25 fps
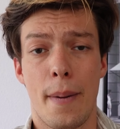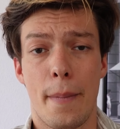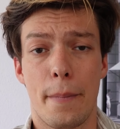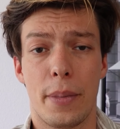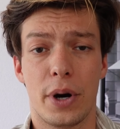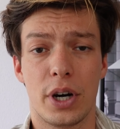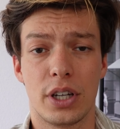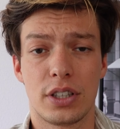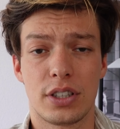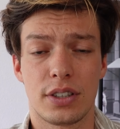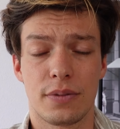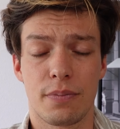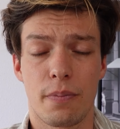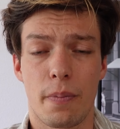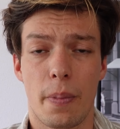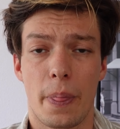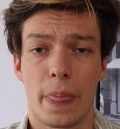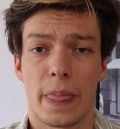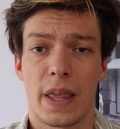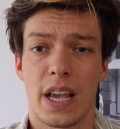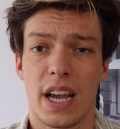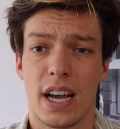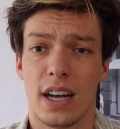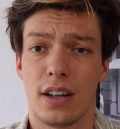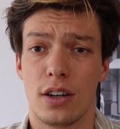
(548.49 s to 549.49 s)
But
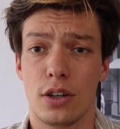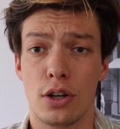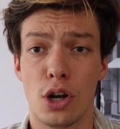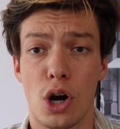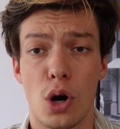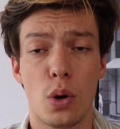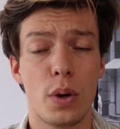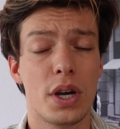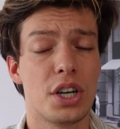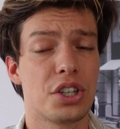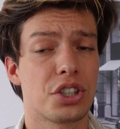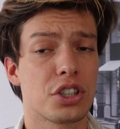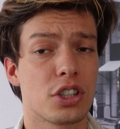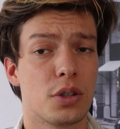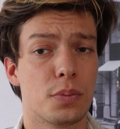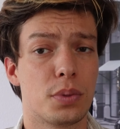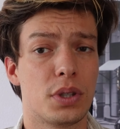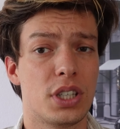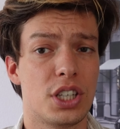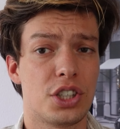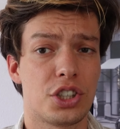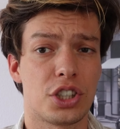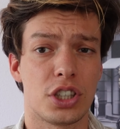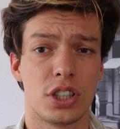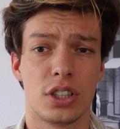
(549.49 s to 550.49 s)
yeah, low-ish
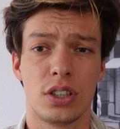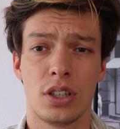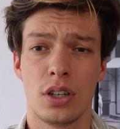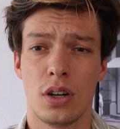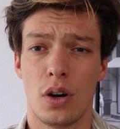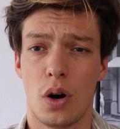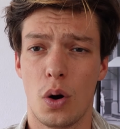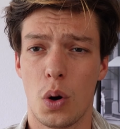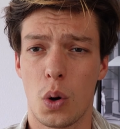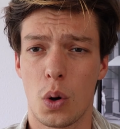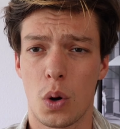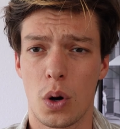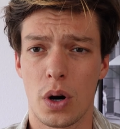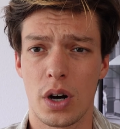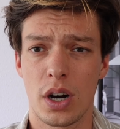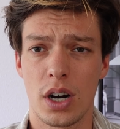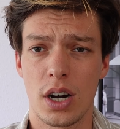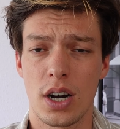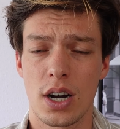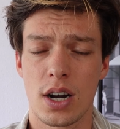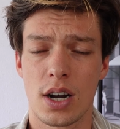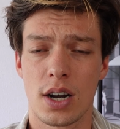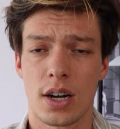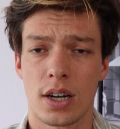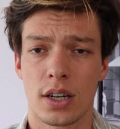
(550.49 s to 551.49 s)
competition
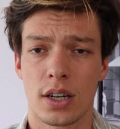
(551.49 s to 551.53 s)
or